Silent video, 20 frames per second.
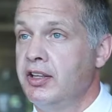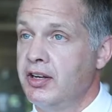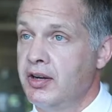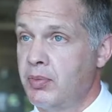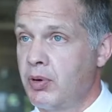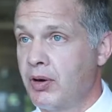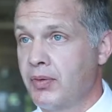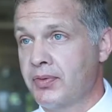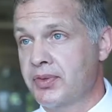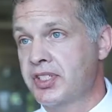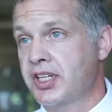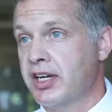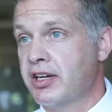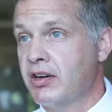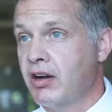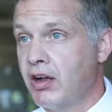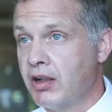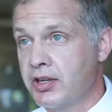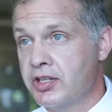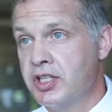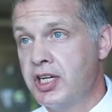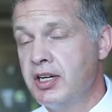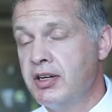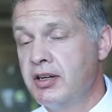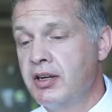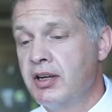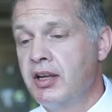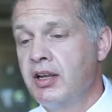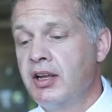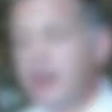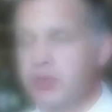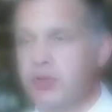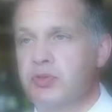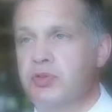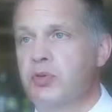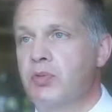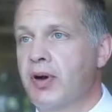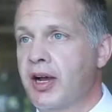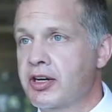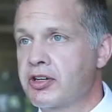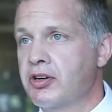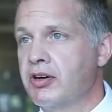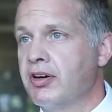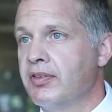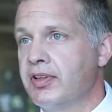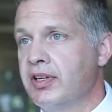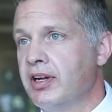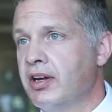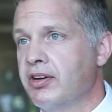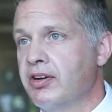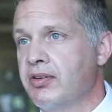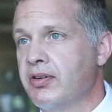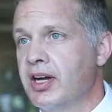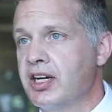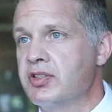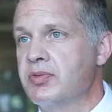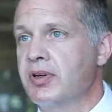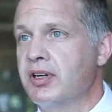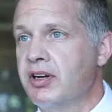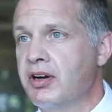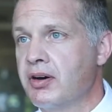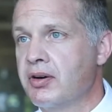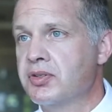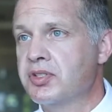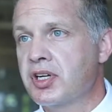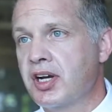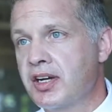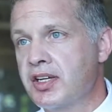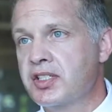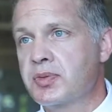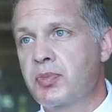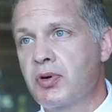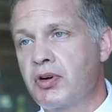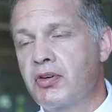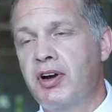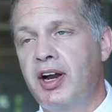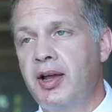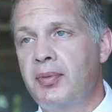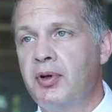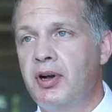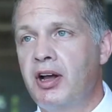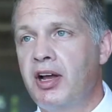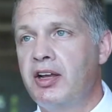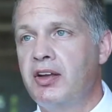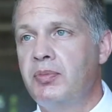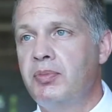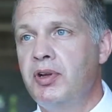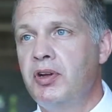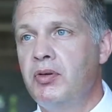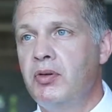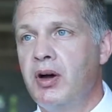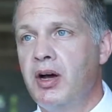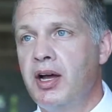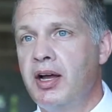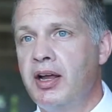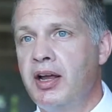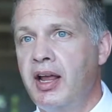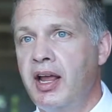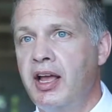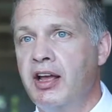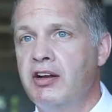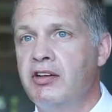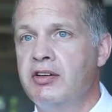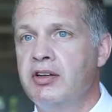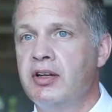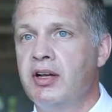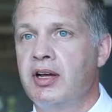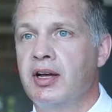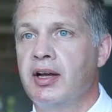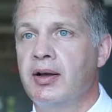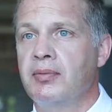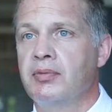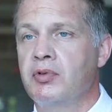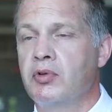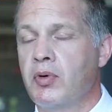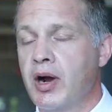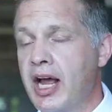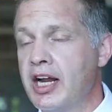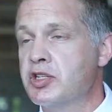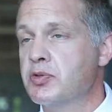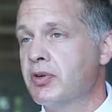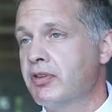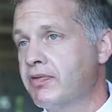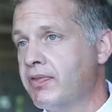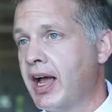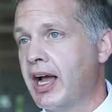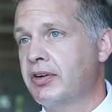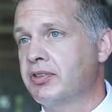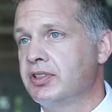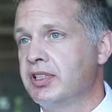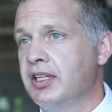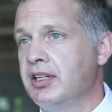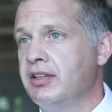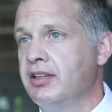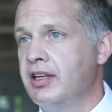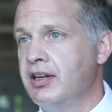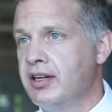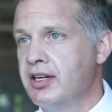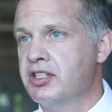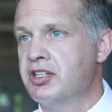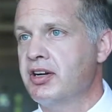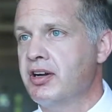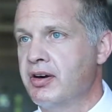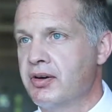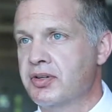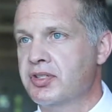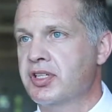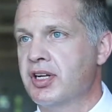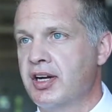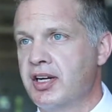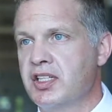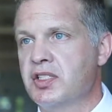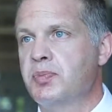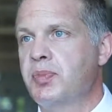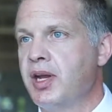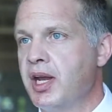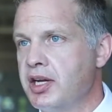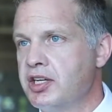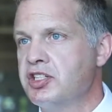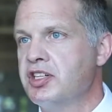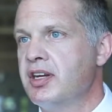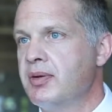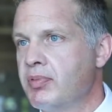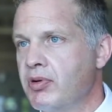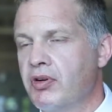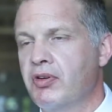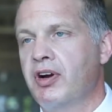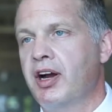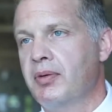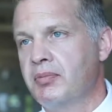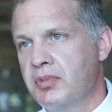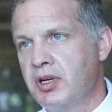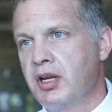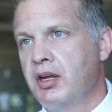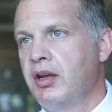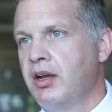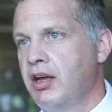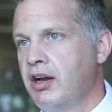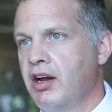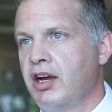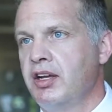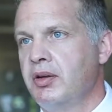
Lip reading: in the Department of Psychology, also director of the undergraduate neuroscience program at IUPUI, and graduate faculty in the addiction neuroscience PhD program at